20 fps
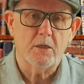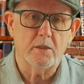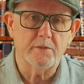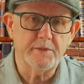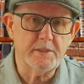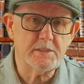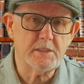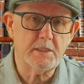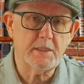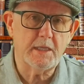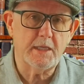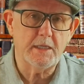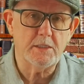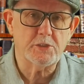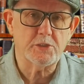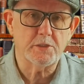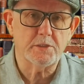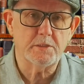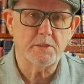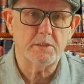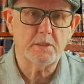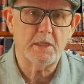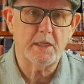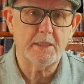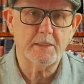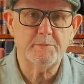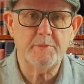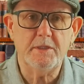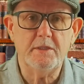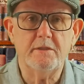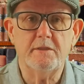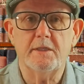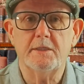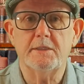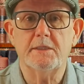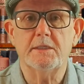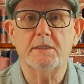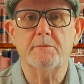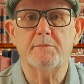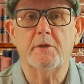On this occasion, I had been
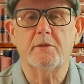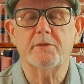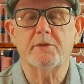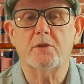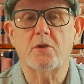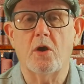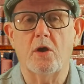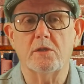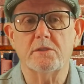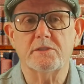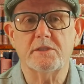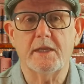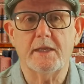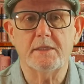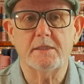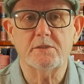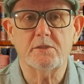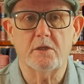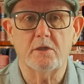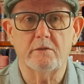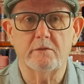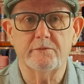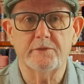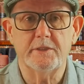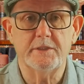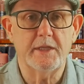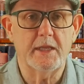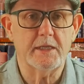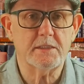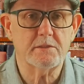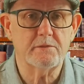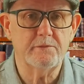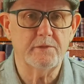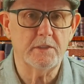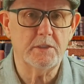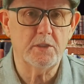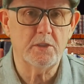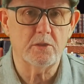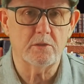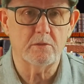thinking about the content of the next
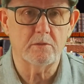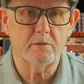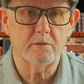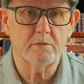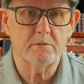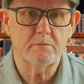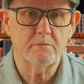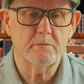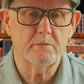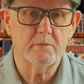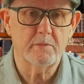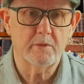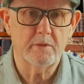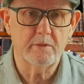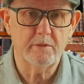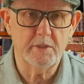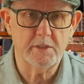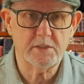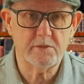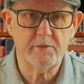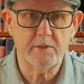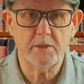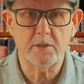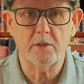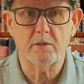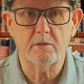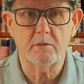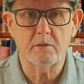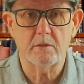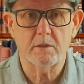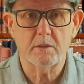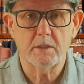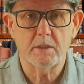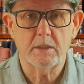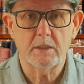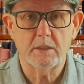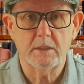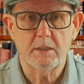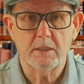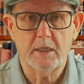video, this video,
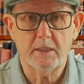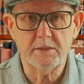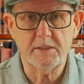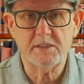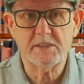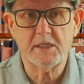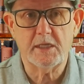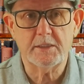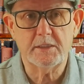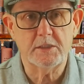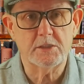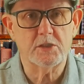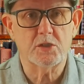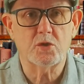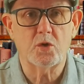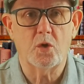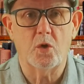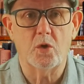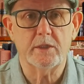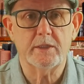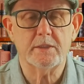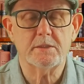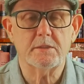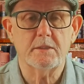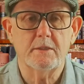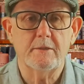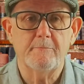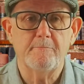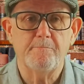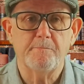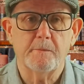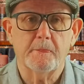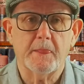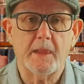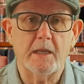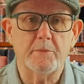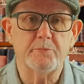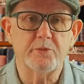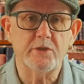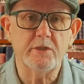and decided to call it
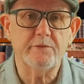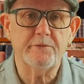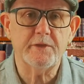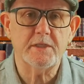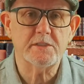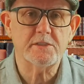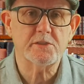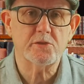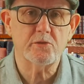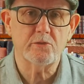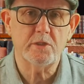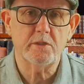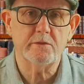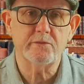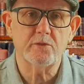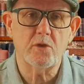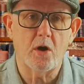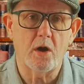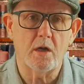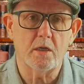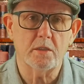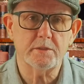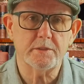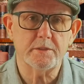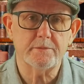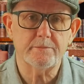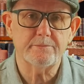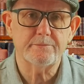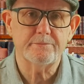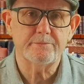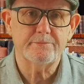A Brief History of God.